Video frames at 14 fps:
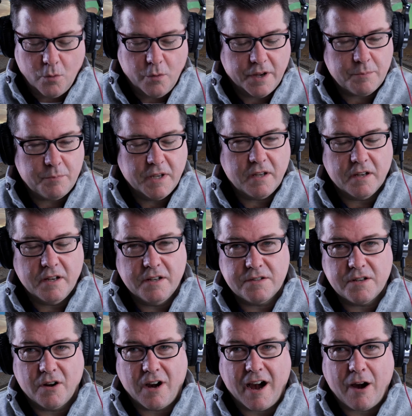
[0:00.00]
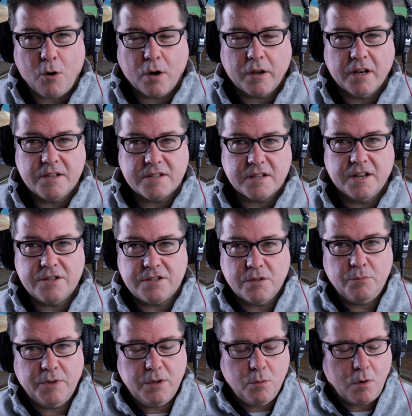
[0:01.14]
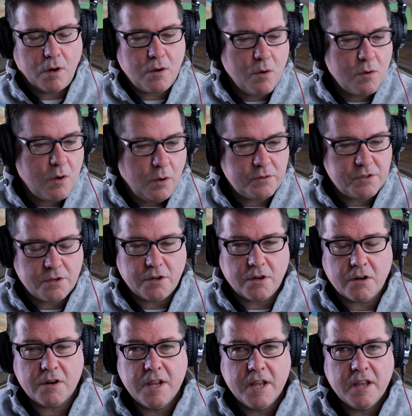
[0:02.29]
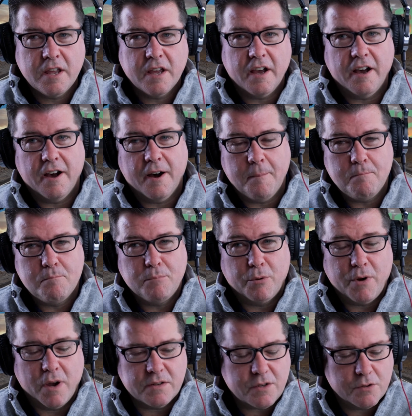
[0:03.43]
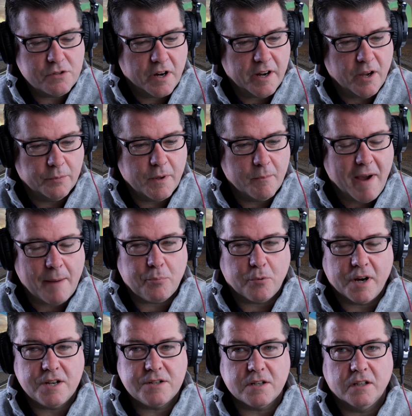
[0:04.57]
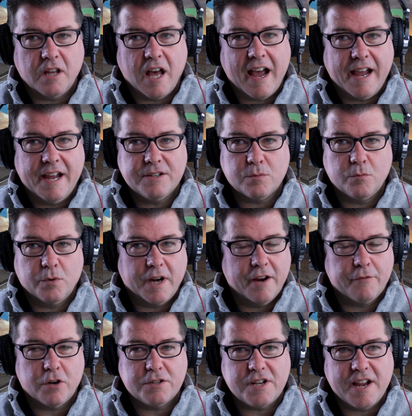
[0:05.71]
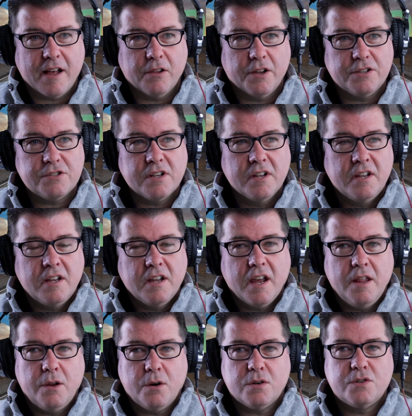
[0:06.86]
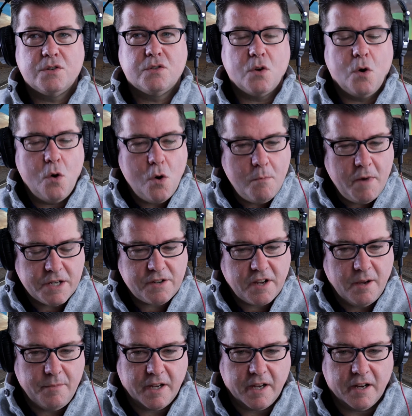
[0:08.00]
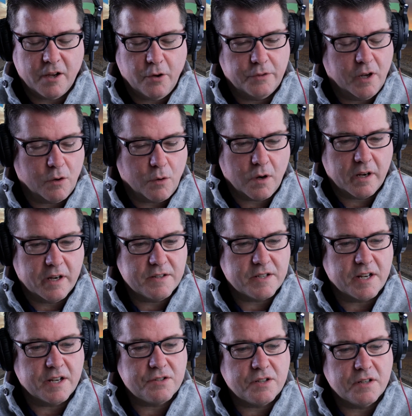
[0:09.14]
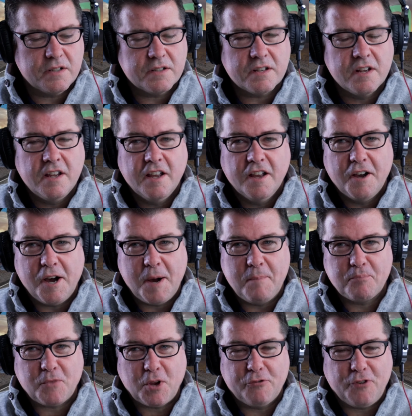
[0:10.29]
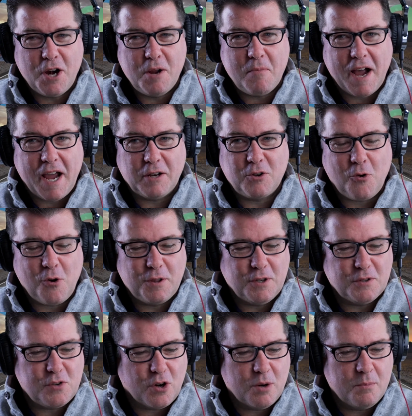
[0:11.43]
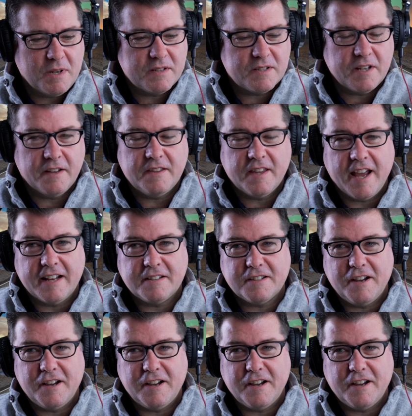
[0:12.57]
with because, our organization, we do work on culture, but we also try to help them operationalize whatever challenge. And there's so much coming at healthcare organizations. A friend of mine coined the term. He said that